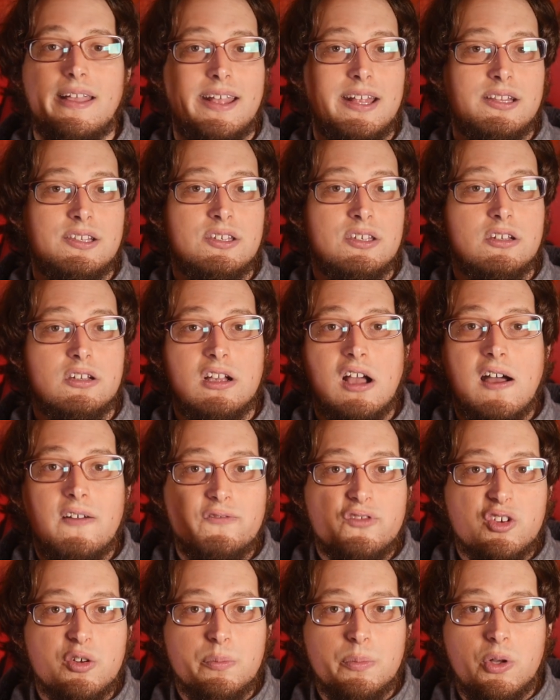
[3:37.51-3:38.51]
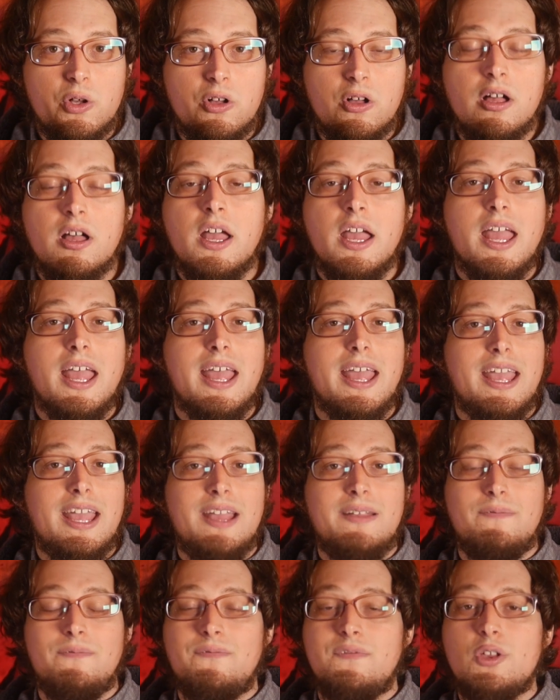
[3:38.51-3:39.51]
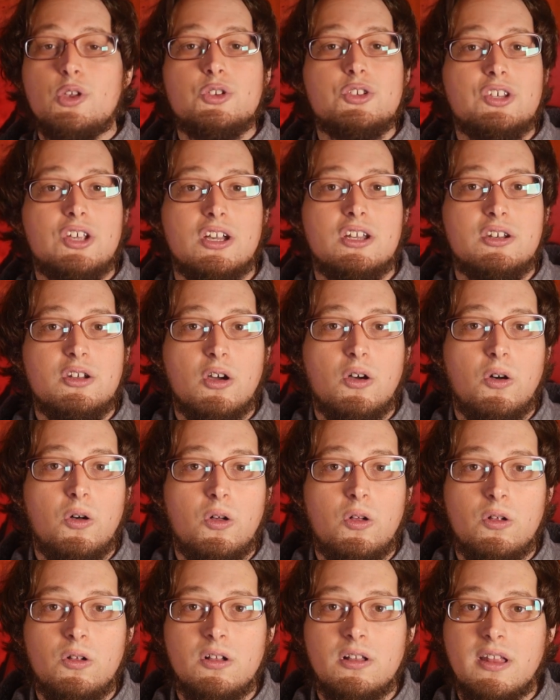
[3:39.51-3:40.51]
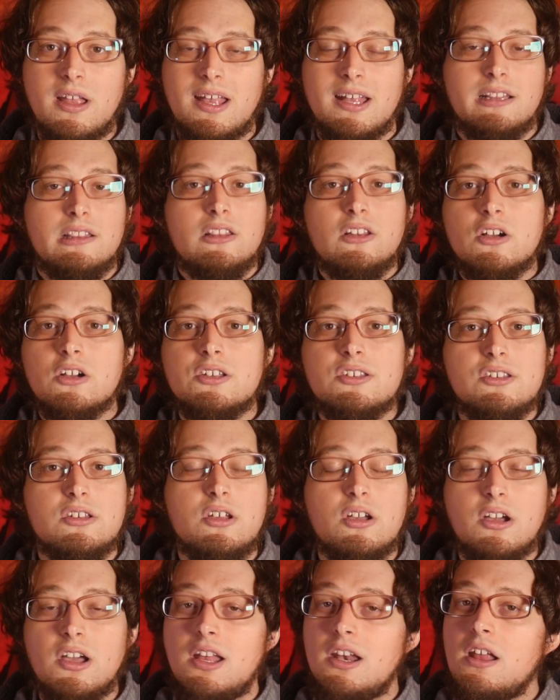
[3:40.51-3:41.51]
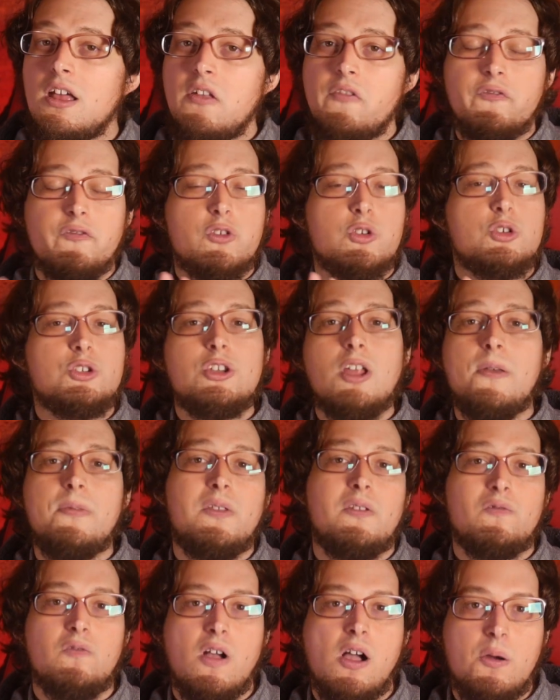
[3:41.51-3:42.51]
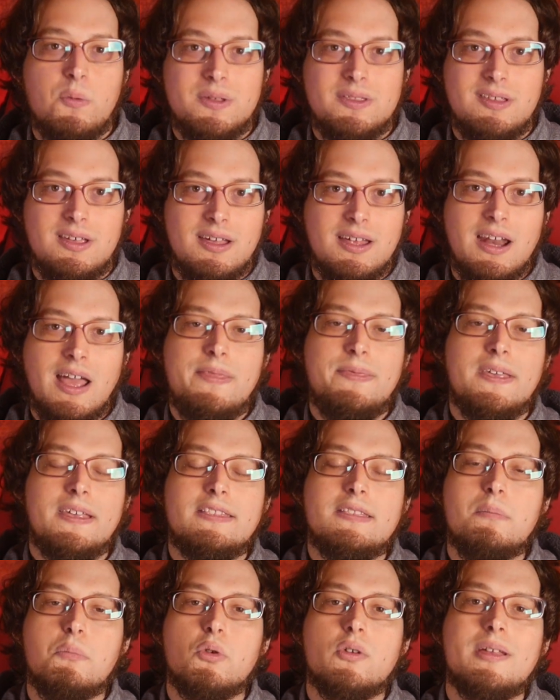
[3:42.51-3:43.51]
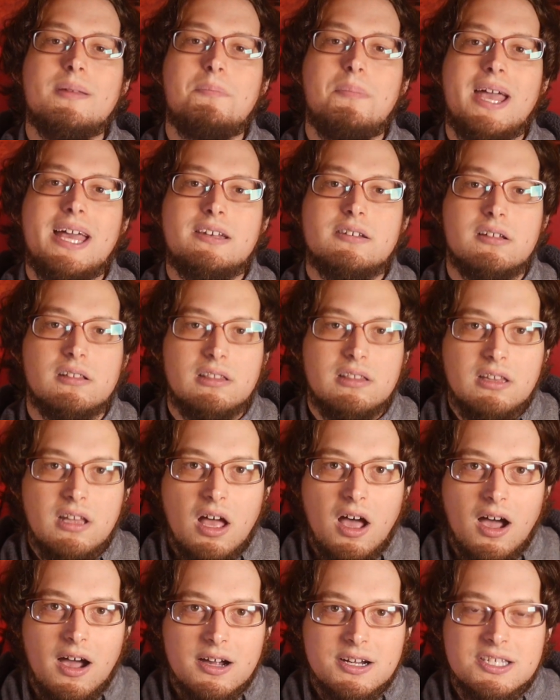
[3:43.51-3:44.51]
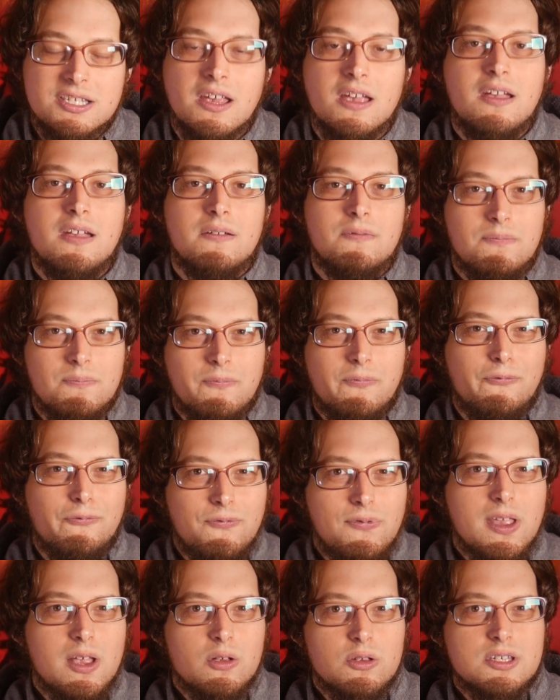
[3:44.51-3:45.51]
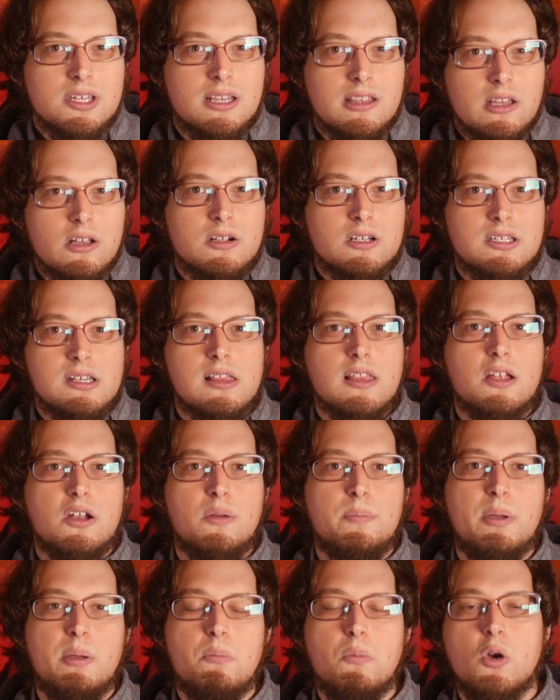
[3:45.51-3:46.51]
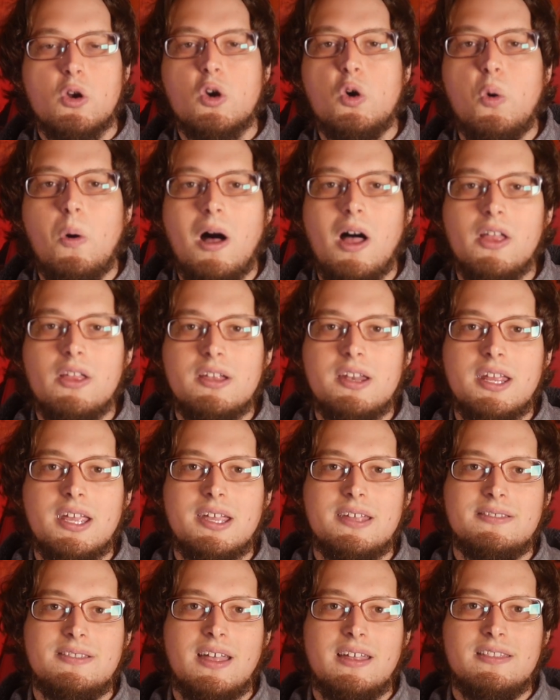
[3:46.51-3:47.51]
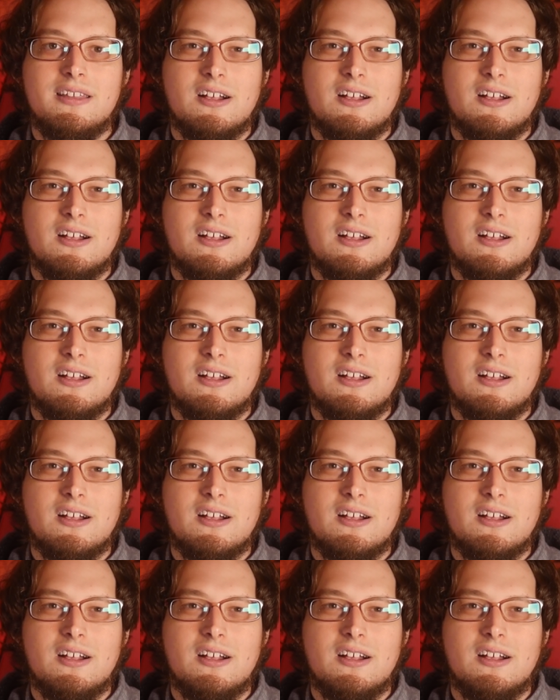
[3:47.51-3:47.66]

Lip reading: It's comfortable, it feels good to hold, it looks good, there's nothing wrong with it, and I think the Marine Band Deluxe feels and looks a little bit more quality than the